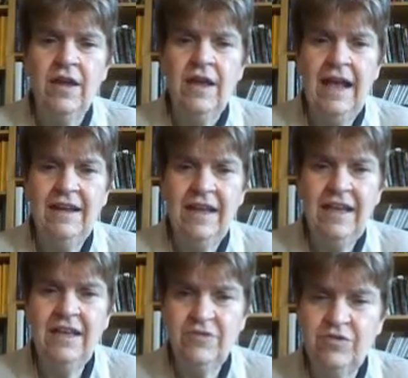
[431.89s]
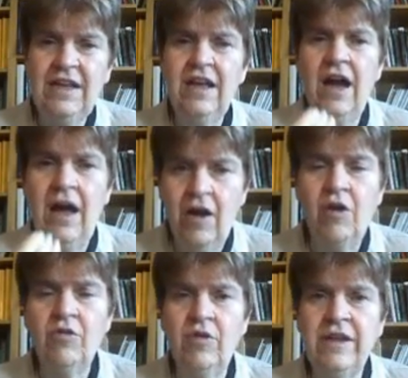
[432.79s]
And he is really an
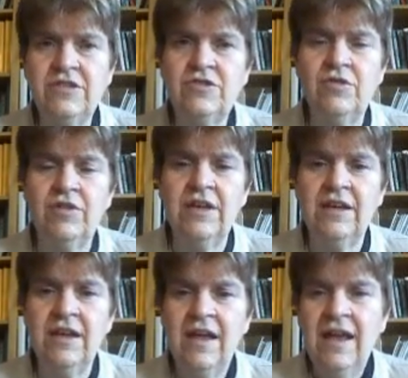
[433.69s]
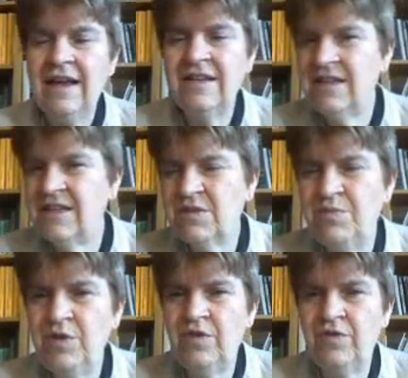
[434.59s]
oral historian, and it's a
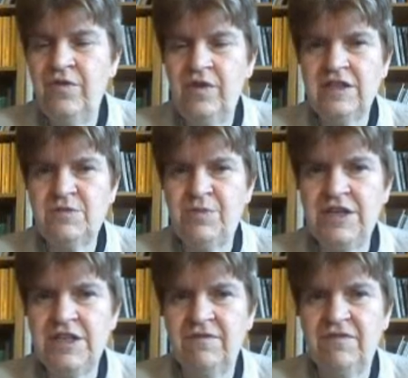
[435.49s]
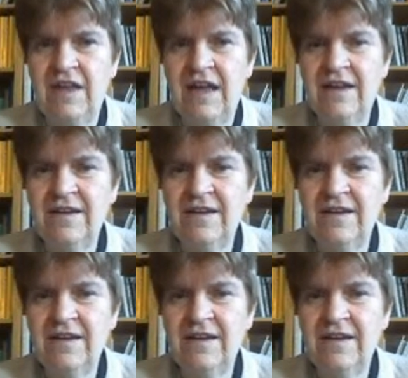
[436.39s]
beautiful expression of that.